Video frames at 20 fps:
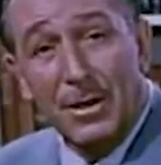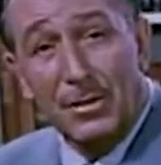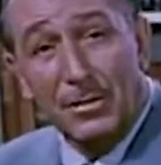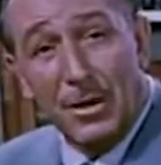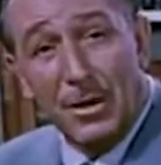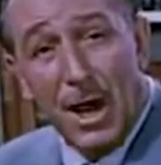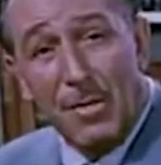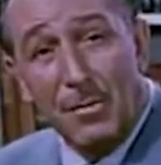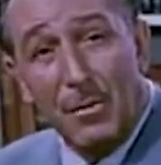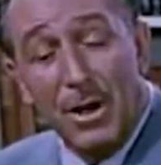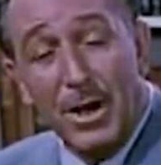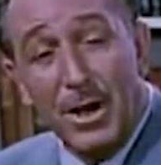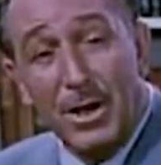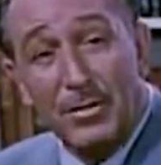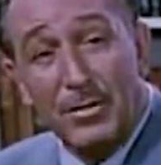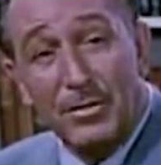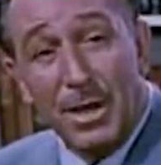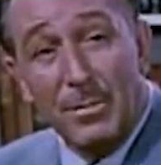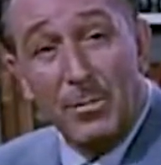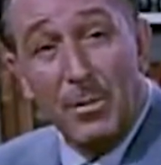
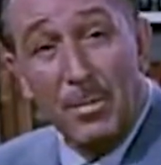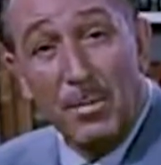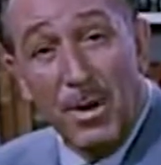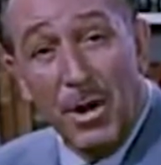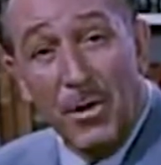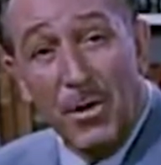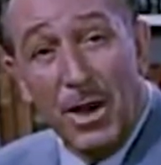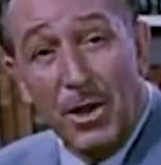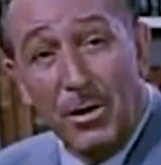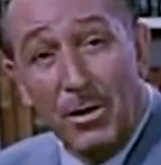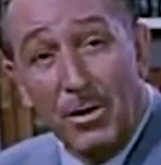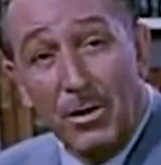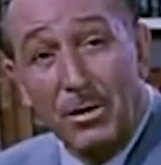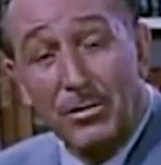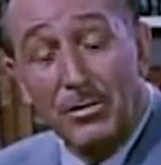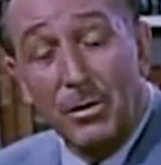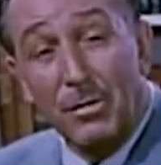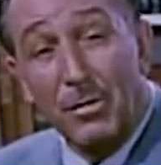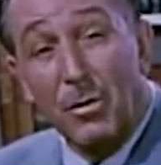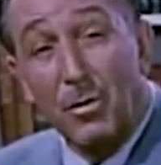Discoveries that were
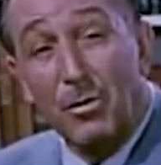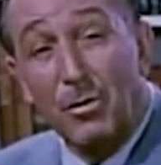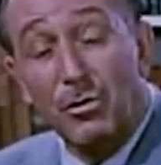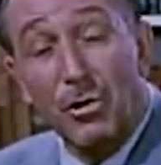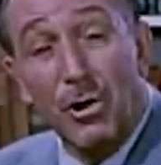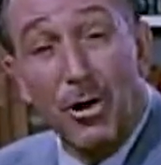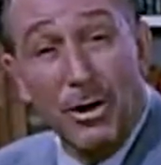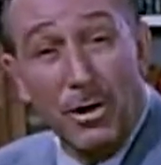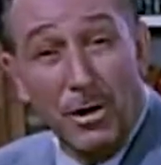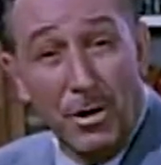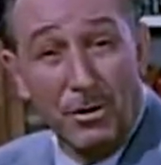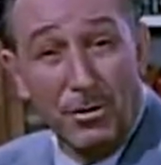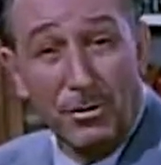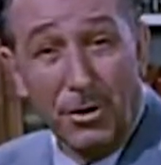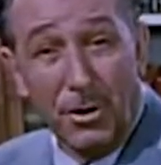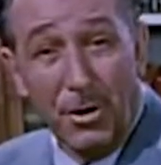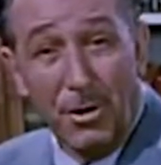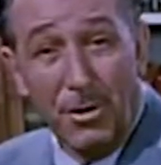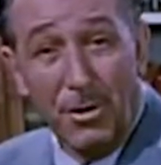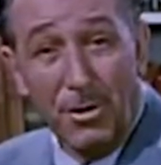miracles a few short years
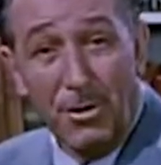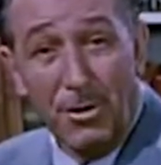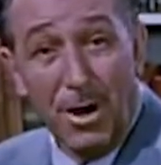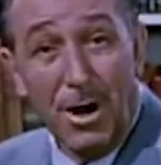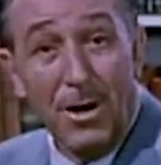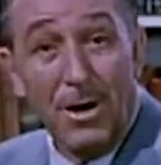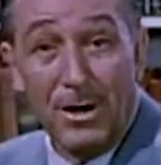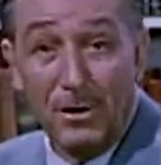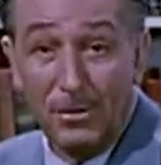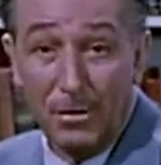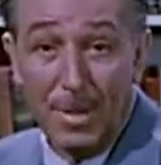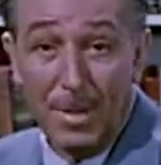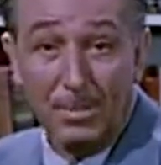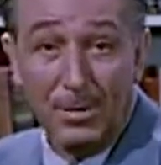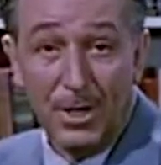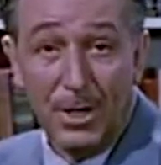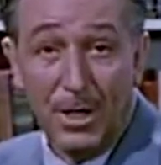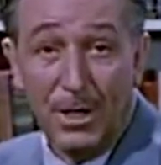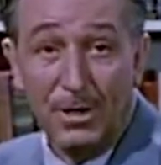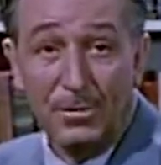ago are
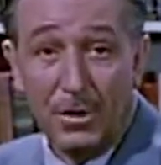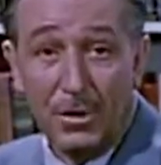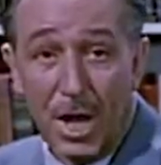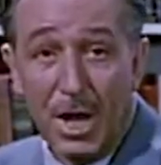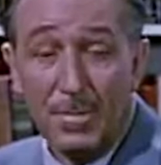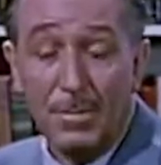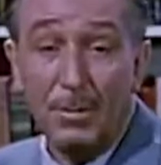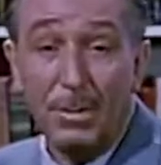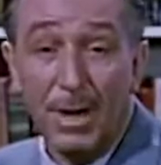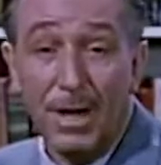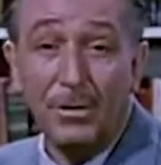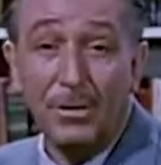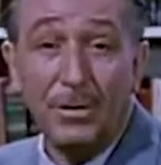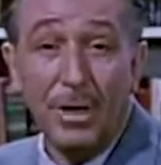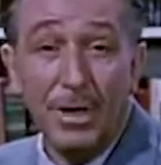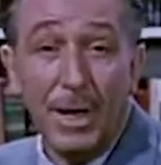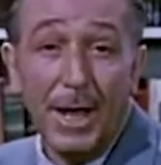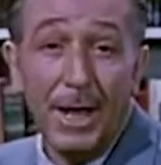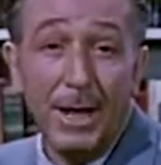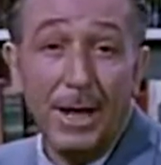accepted as commonplace
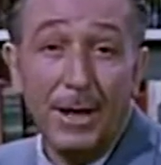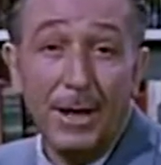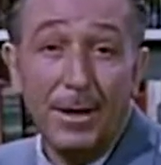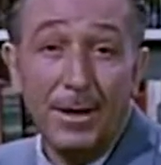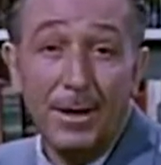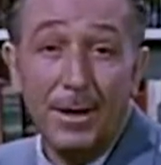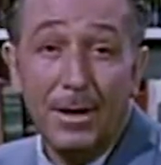today.